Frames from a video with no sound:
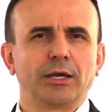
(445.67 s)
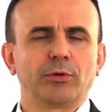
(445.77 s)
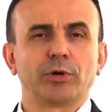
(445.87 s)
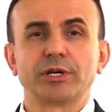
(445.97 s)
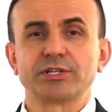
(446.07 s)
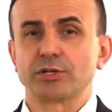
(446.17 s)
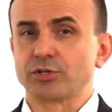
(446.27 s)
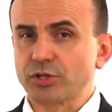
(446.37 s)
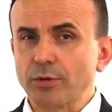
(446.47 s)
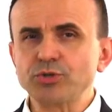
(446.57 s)
Whereas
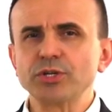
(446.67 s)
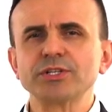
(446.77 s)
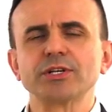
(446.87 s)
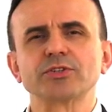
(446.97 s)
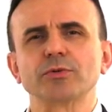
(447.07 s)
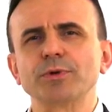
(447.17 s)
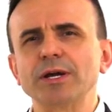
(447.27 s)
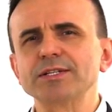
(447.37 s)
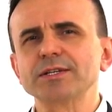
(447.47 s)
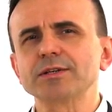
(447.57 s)
assumptions and
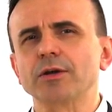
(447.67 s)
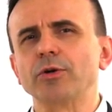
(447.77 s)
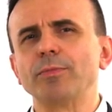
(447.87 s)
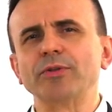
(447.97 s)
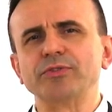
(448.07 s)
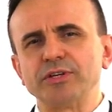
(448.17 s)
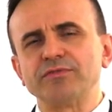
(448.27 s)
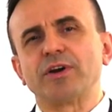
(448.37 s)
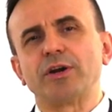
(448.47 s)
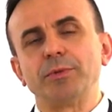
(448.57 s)
surprises are about the
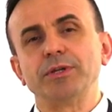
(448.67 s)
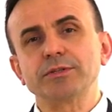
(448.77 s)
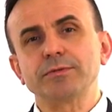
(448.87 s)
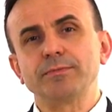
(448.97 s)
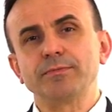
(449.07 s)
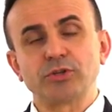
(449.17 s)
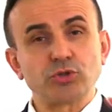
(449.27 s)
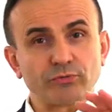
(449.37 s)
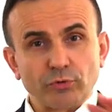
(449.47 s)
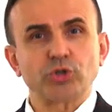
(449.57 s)
environment that
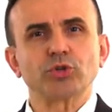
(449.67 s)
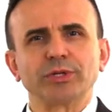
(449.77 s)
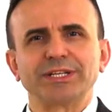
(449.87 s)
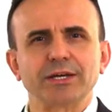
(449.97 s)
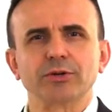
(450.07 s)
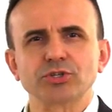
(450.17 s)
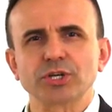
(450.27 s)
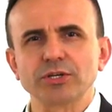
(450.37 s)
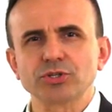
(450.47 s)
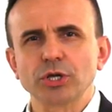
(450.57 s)
you virtually cannot
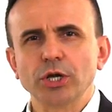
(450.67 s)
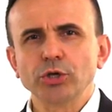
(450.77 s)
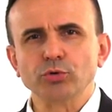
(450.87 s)
change,